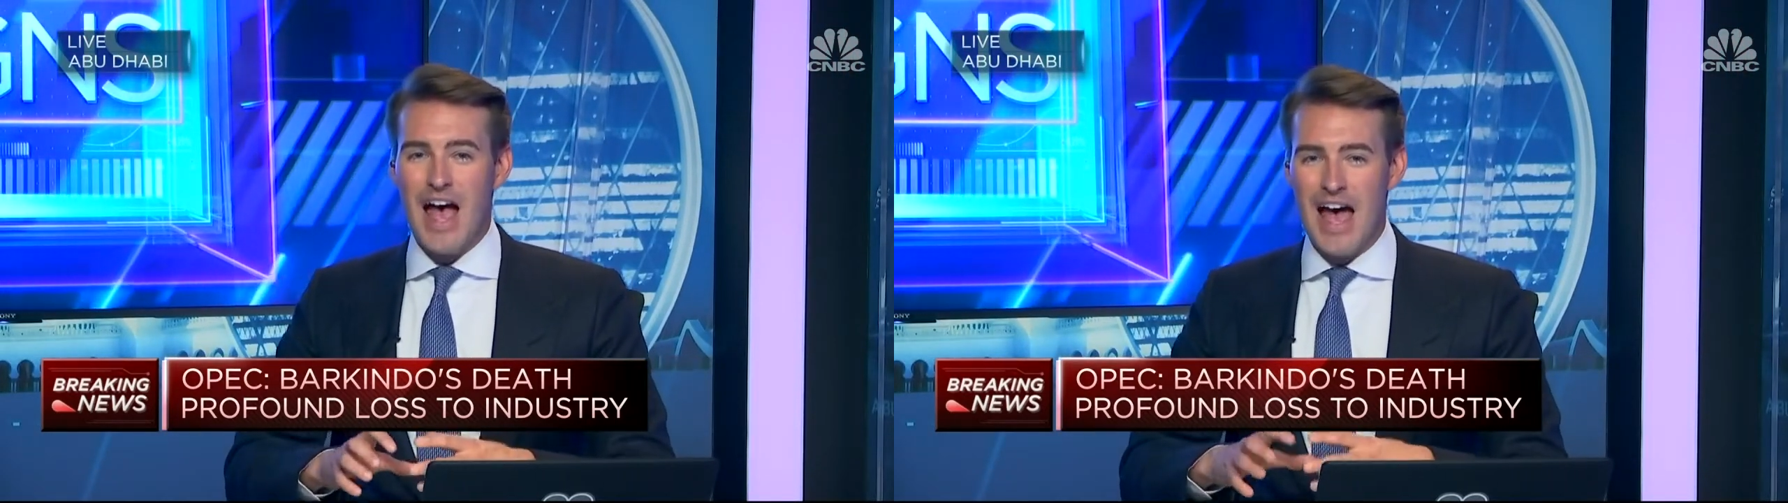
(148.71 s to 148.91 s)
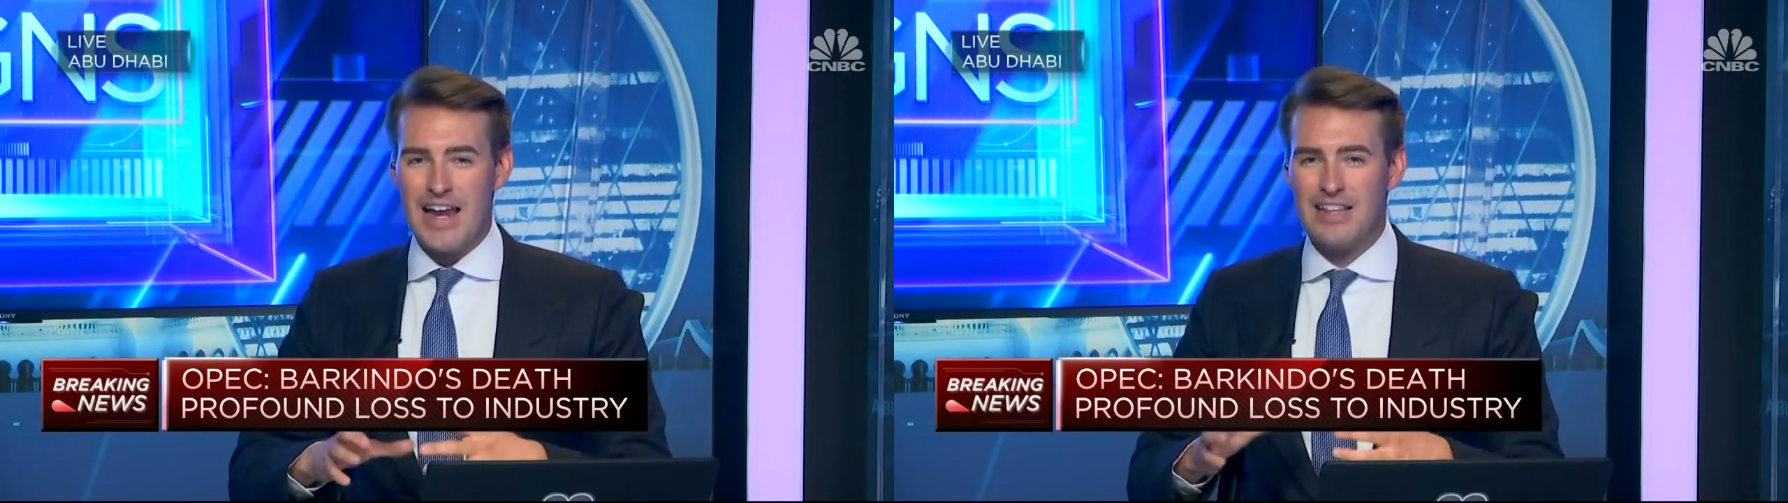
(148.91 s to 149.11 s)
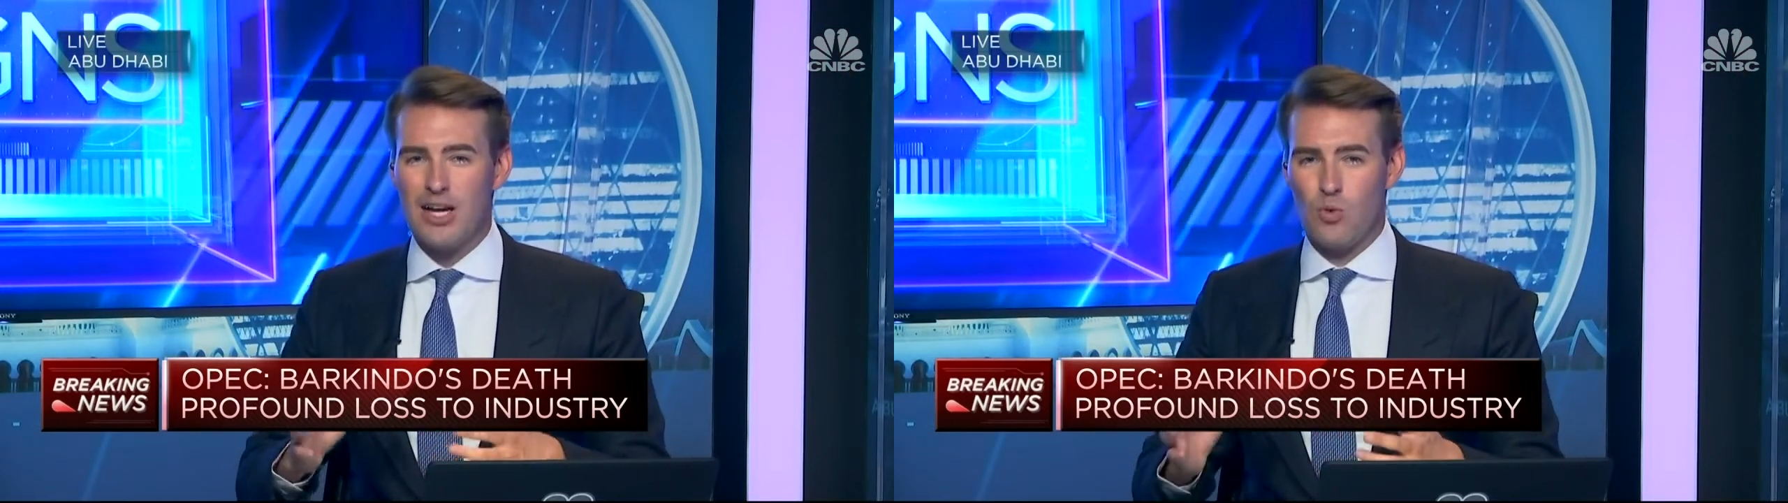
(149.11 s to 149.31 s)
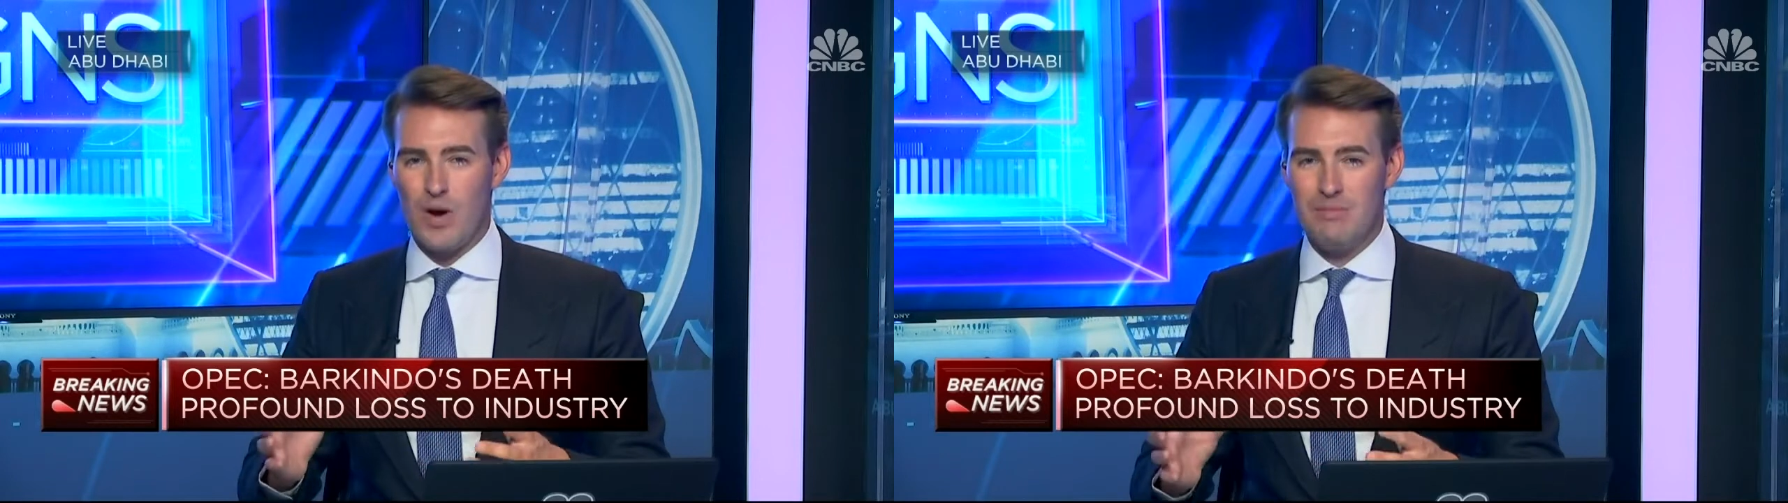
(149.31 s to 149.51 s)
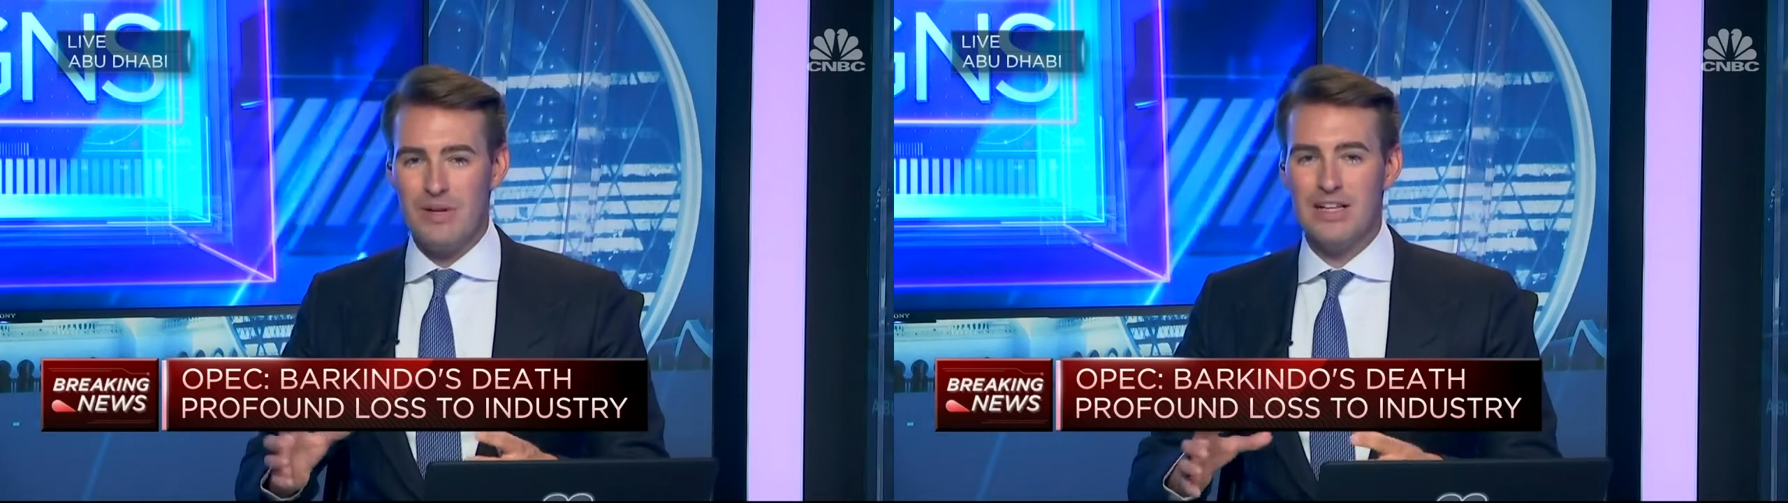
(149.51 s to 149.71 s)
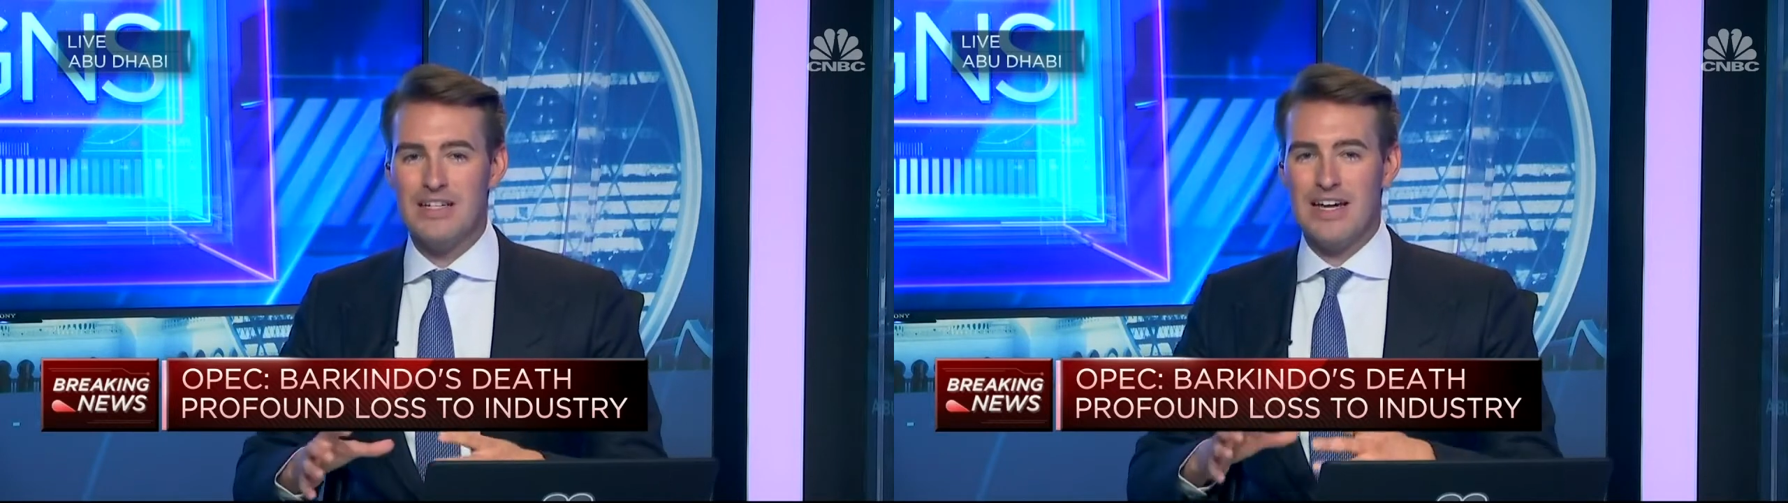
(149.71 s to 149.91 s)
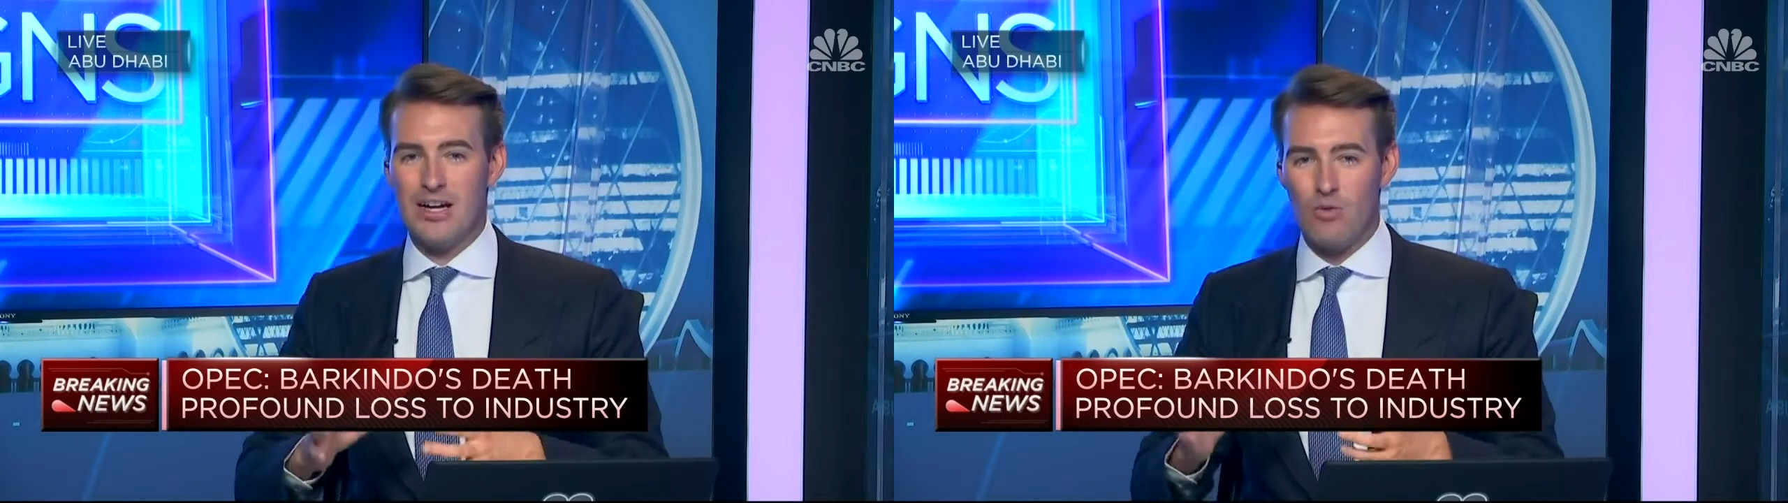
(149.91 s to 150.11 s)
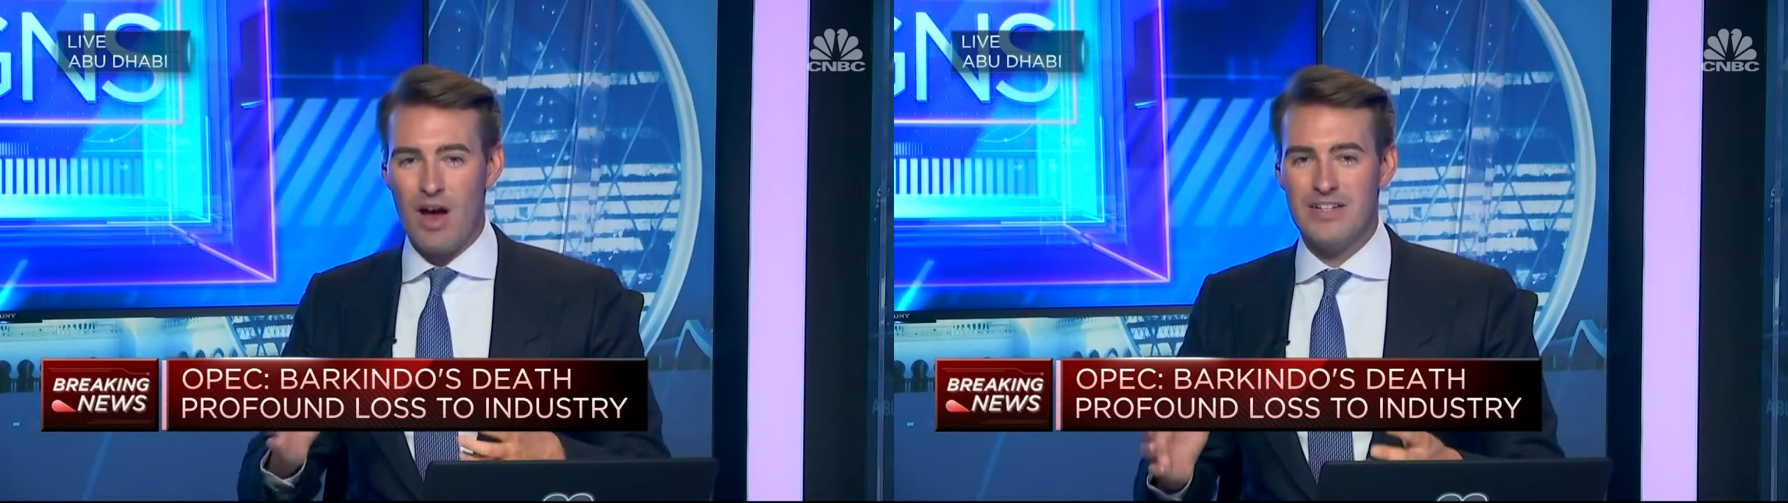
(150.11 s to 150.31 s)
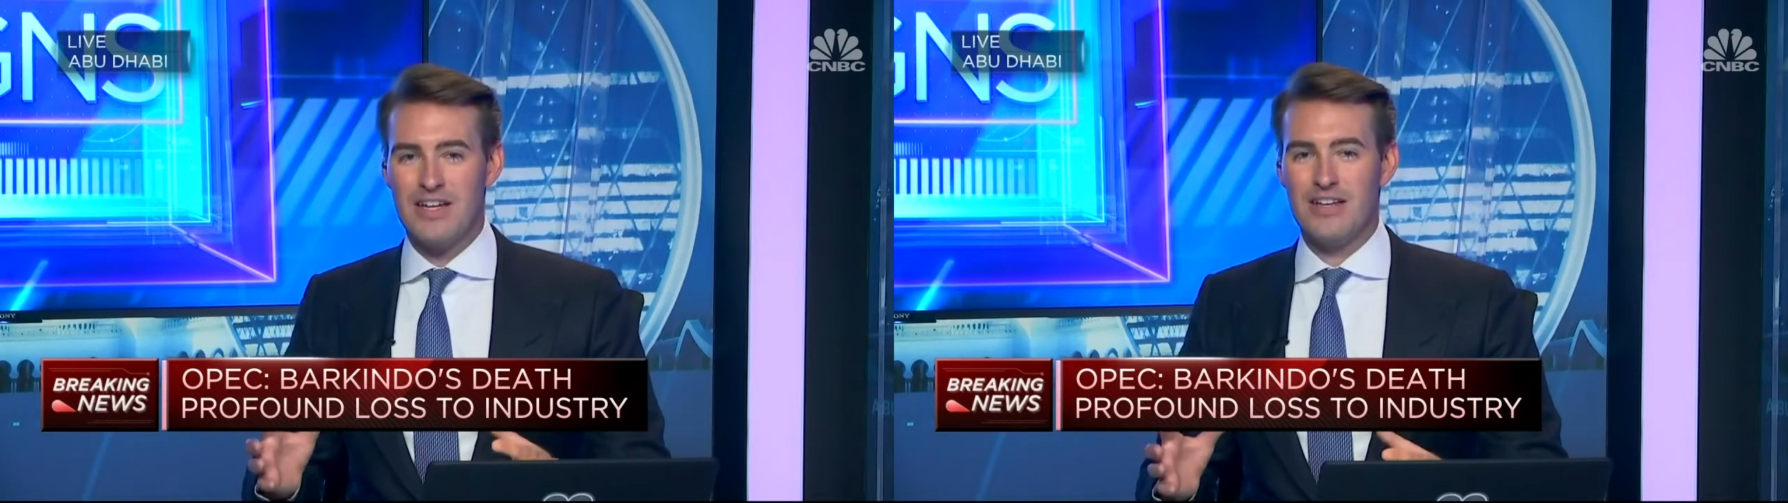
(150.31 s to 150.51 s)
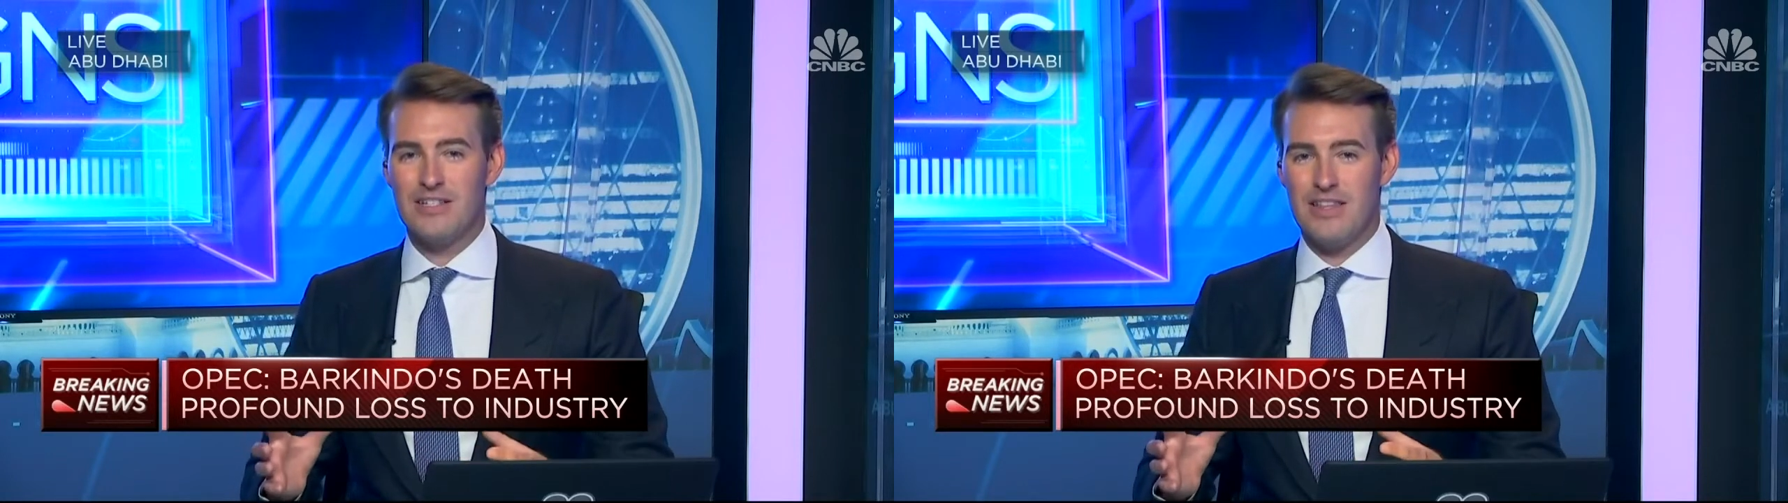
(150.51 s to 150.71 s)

adding the credibility and gravitas